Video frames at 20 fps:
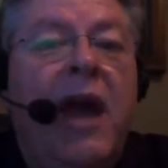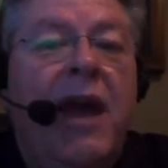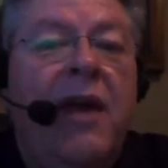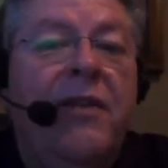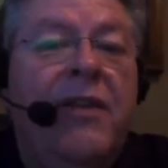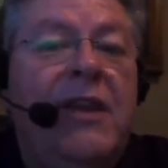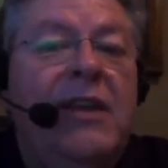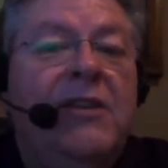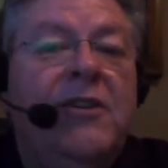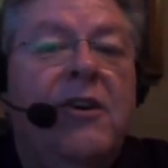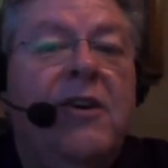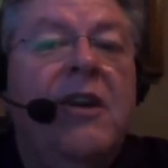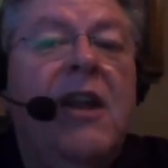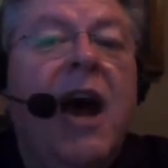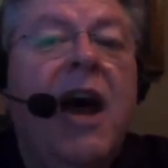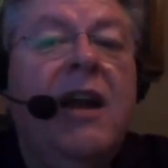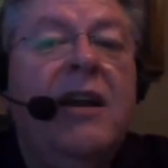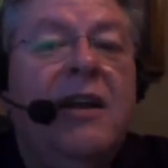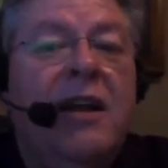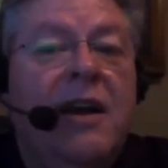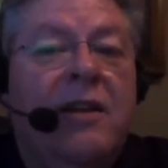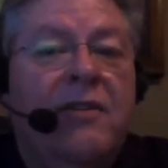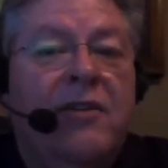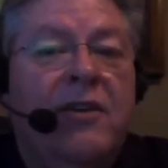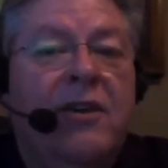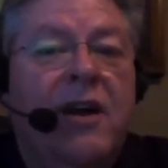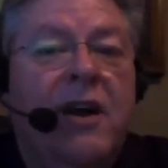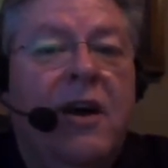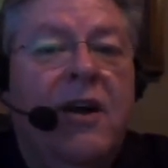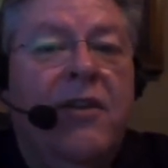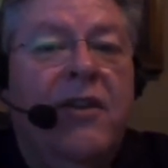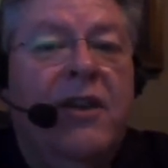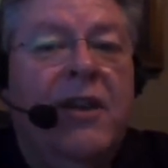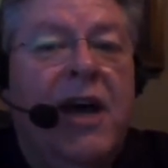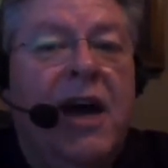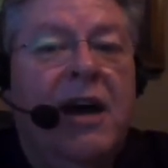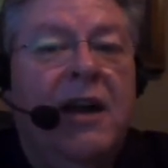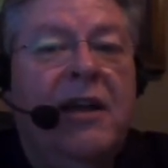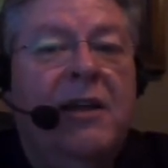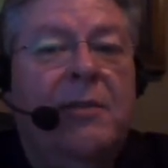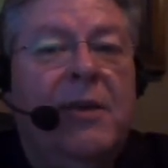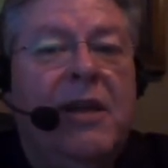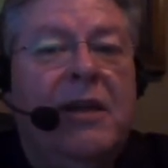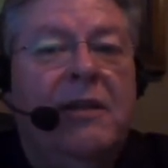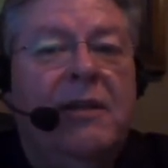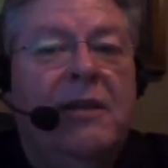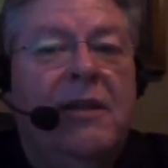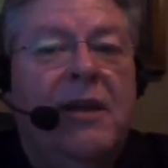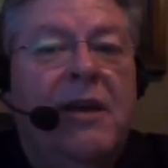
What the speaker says: and these are not covered on the document.